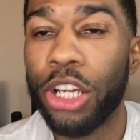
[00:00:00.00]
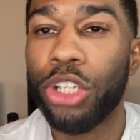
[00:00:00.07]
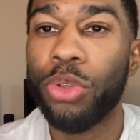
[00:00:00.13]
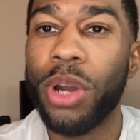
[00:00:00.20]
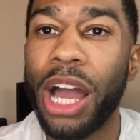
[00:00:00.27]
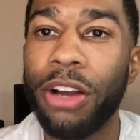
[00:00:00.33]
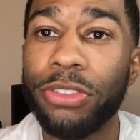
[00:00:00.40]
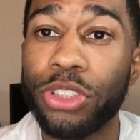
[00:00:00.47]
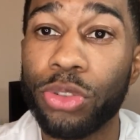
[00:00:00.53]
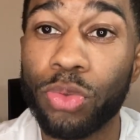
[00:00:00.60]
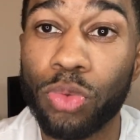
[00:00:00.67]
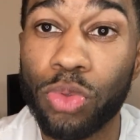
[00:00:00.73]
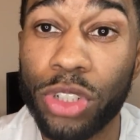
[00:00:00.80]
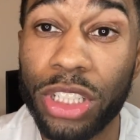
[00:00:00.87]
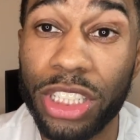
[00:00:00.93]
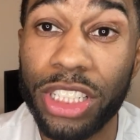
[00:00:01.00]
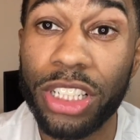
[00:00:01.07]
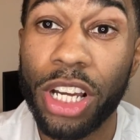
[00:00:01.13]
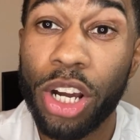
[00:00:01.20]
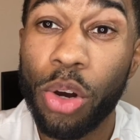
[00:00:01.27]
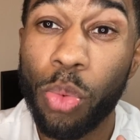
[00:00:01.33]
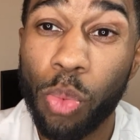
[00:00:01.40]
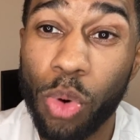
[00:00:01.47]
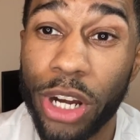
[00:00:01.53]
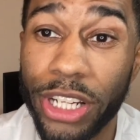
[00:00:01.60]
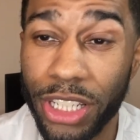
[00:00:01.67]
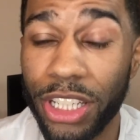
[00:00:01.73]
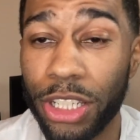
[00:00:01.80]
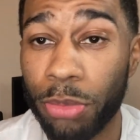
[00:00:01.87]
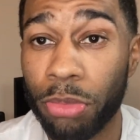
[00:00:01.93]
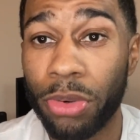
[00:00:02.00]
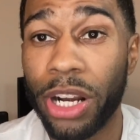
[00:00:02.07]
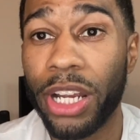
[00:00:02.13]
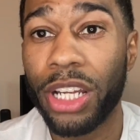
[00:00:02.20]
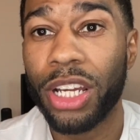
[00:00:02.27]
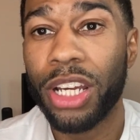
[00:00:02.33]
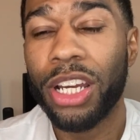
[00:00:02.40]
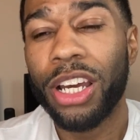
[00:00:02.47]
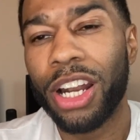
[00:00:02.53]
You have to really want him, right?